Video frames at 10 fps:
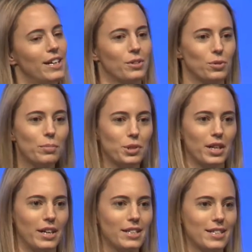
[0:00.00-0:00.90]
group
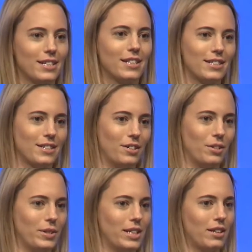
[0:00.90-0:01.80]
chats,
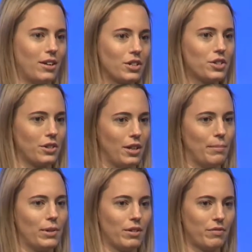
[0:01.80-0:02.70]
so with a larger
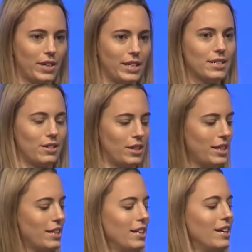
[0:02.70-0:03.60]
number of friends on it,